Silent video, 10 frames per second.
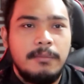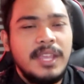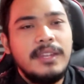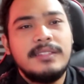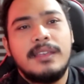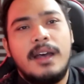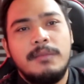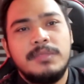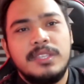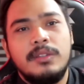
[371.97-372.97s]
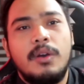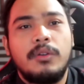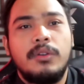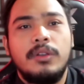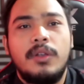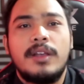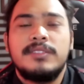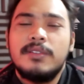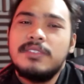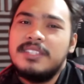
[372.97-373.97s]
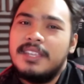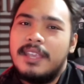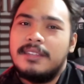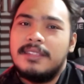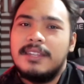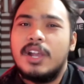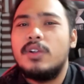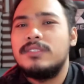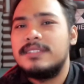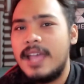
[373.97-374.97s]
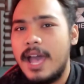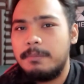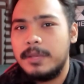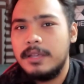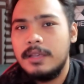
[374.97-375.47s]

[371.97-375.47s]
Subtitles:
many times in order to associate the concept